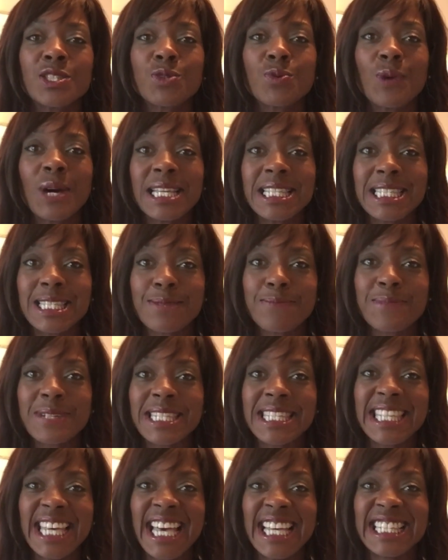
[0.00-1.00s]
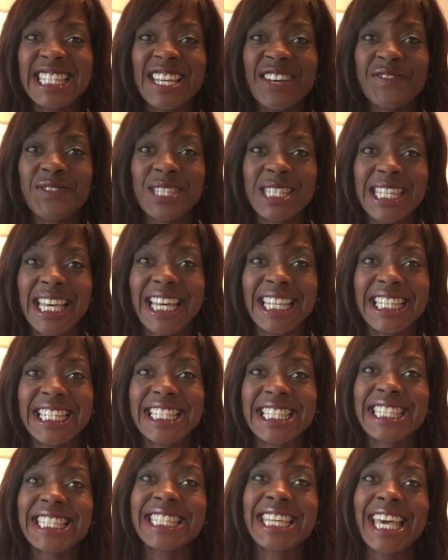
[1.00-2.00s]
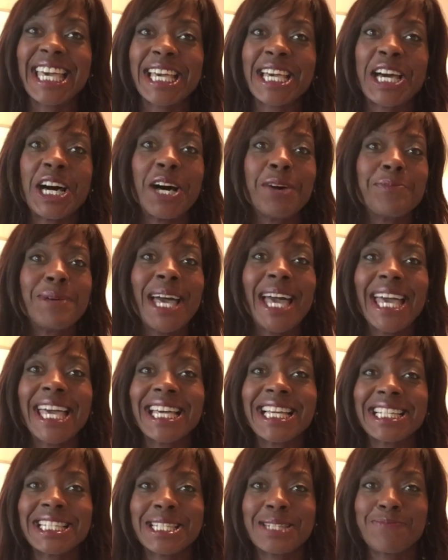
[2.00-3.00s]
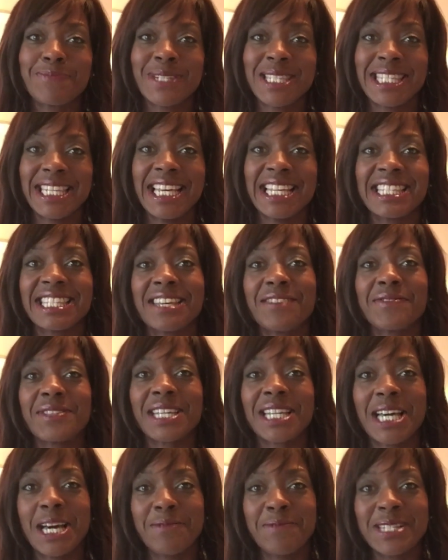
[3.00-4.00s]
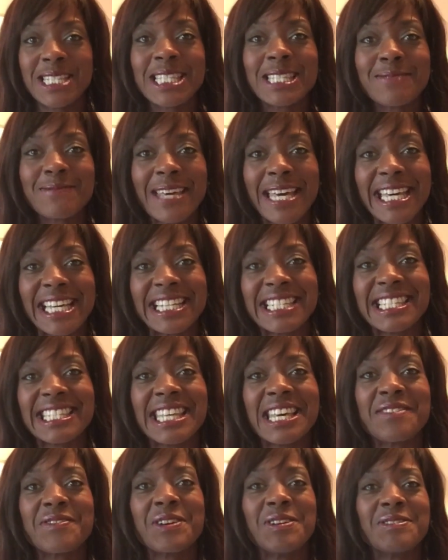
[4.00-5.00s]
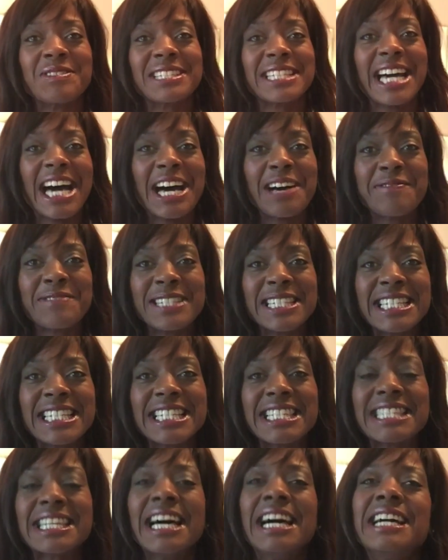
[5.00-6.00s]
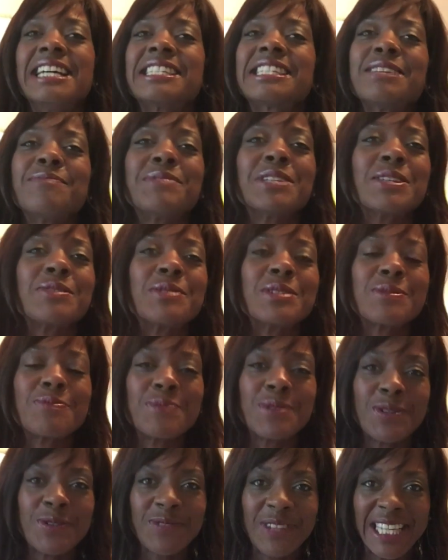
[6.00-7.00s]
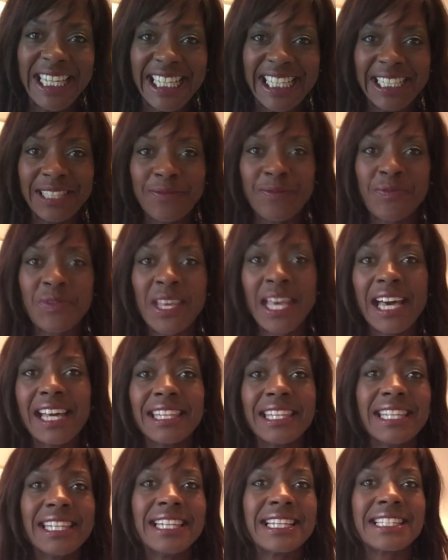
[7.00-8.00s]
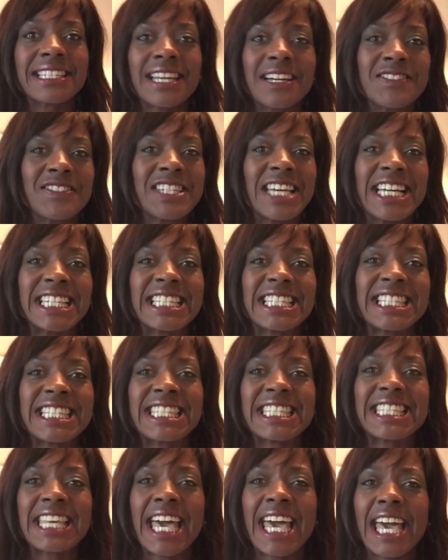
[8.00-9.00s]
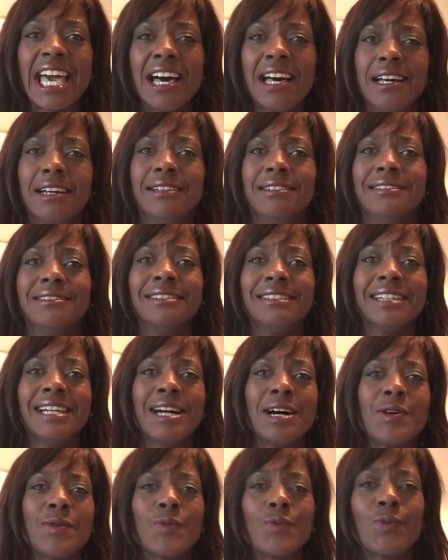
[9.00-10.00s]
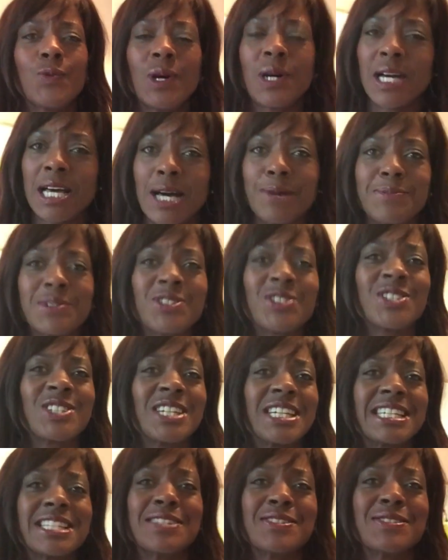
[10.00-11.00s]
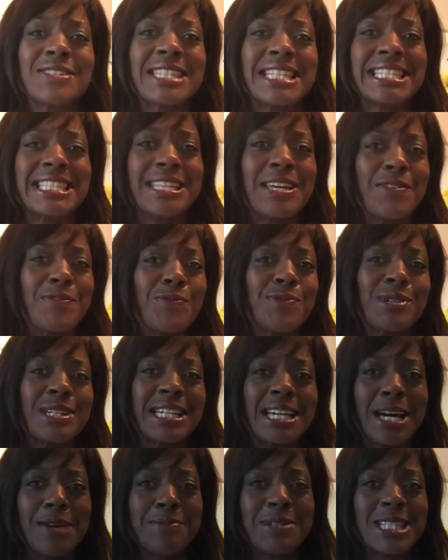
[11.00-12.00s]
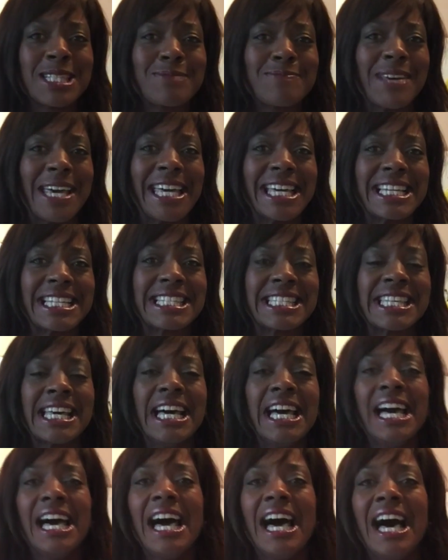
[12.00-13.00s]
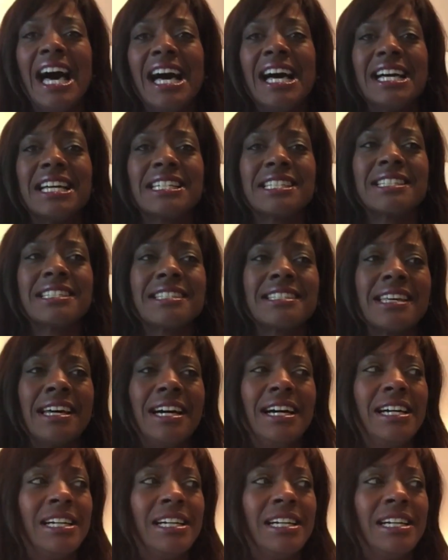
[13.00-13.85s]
20% of the tenants take up 80% of the cupboard space. So what would happen is somebody would move in and then they'd contact us and say, oh, what cupboard should I use? There's no free cupboard space. And